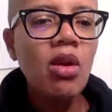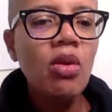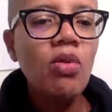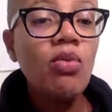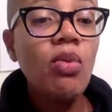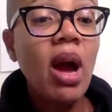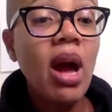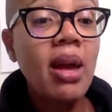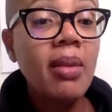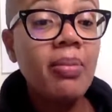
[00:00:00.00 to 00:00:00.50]

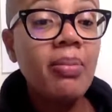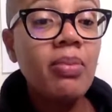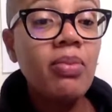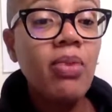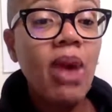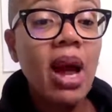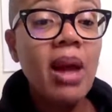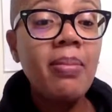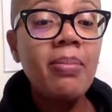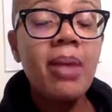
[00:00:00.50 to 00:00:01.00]

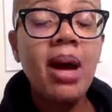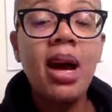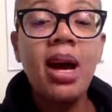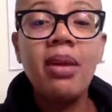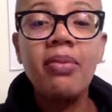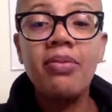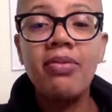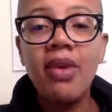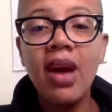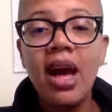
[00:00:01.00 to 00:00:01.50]
Right,
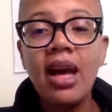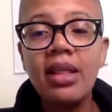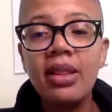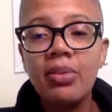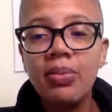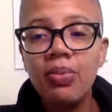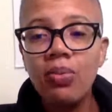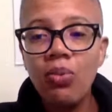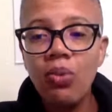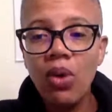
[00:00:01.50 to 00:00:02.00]
Mom.
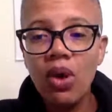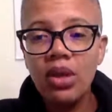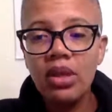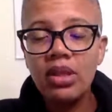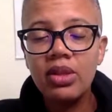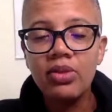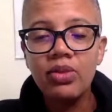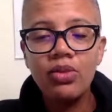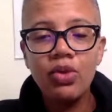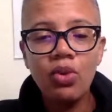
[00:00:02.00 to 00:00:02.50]
Find
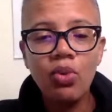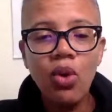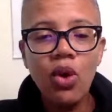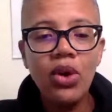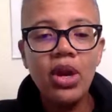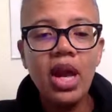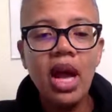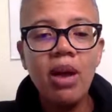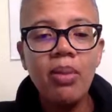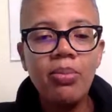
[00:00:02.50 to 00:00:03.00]
the
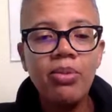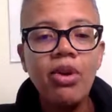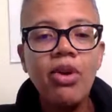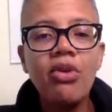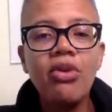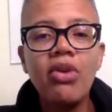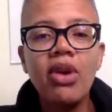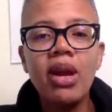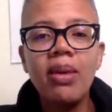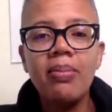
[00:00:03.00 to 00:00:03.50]
workout
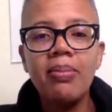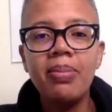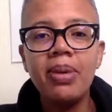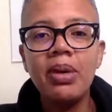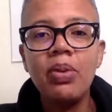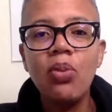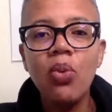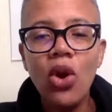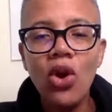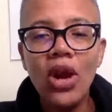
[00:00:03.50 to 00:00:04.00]
program,
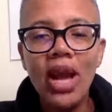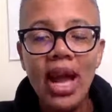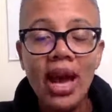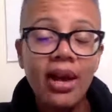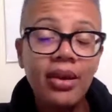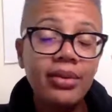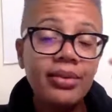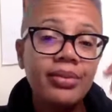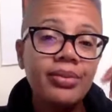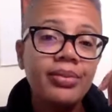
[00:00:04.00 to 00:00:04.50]
but work
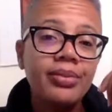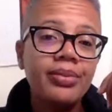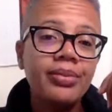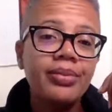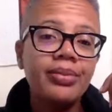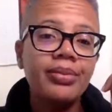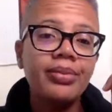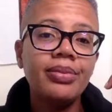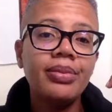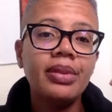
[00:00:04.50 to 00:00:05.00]
out.
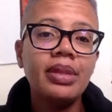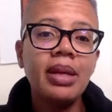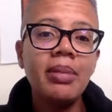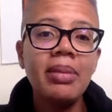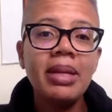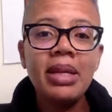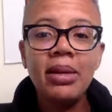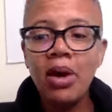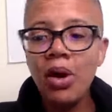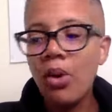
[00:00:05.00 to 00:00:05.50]
I
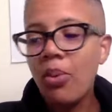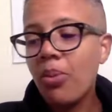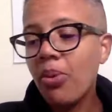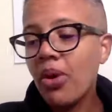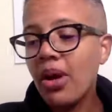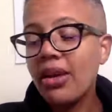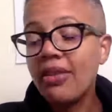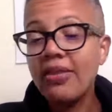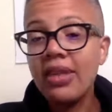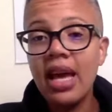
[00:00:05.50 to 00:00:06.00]
mean, the whole
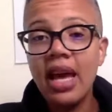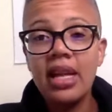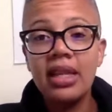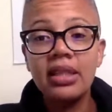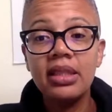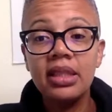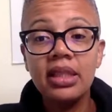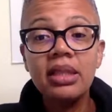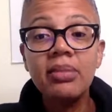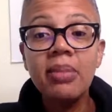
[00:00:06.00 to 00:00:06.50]
point of that
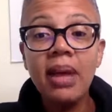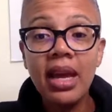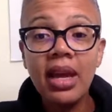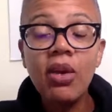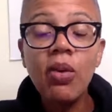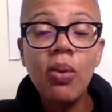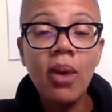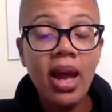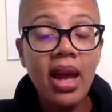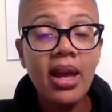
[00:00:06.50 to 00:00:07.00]
is just make a
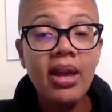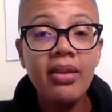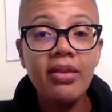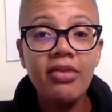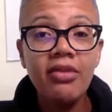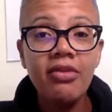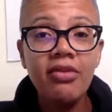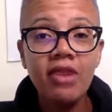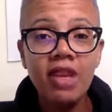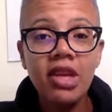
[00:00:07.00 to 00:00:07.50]
way.
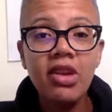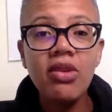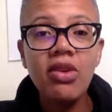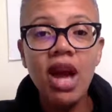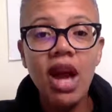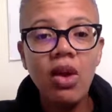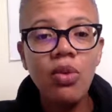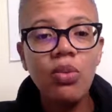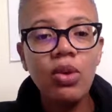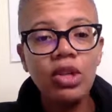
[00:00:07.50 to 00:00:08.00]
Figure
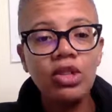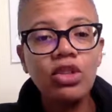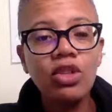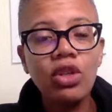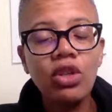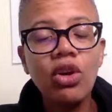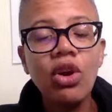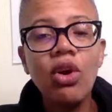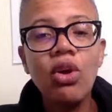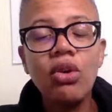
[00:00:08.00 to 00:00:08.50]
out what your
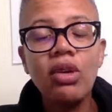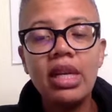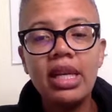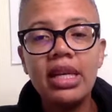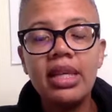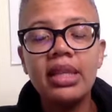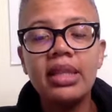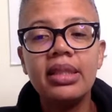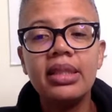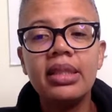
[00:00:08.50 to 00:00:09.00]
goal
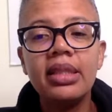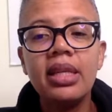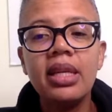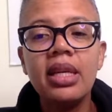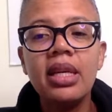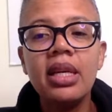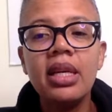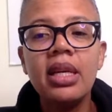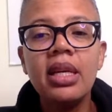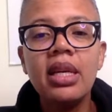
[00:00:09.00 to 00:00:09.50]
is.
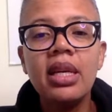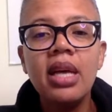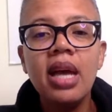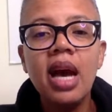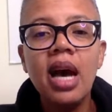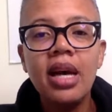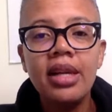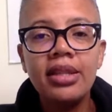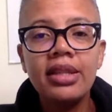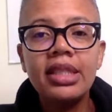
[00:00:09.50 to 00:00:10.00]

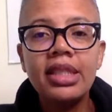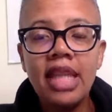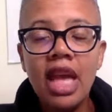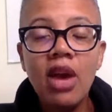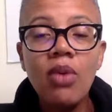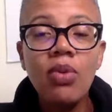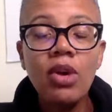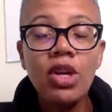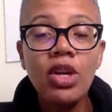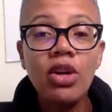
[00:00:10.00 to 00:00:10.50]

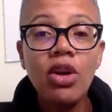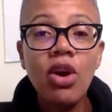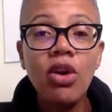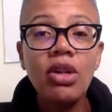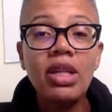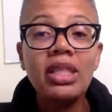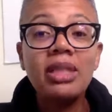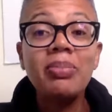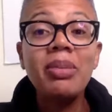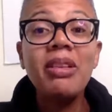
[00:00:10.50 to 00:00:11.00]
Understand what your goal
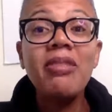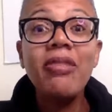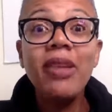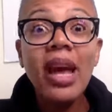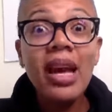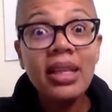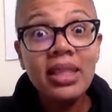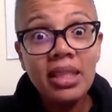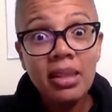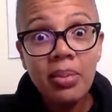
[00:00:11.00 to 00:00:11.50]
is. Be
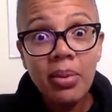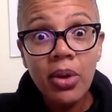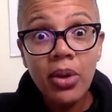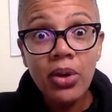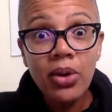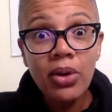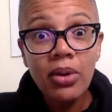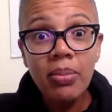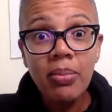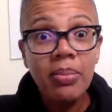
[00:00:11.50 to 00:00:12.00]

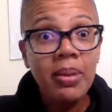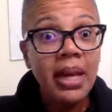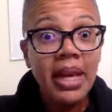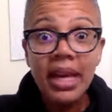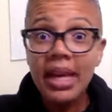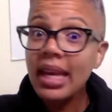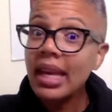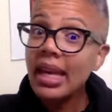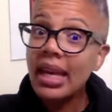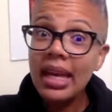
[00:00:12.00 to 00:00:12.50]
flexible.
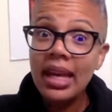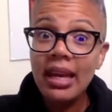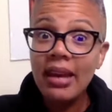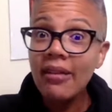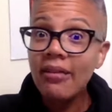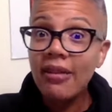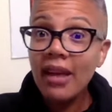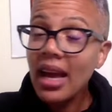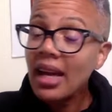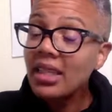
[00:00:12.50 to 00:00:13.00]
Be
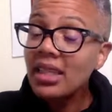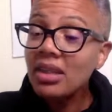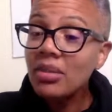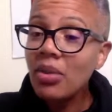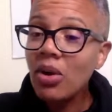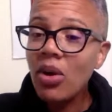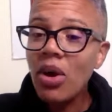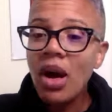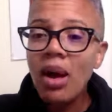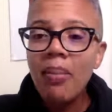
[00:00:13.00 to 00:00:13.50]

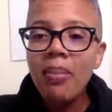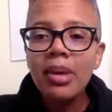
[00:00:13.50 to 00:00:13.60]
flexible.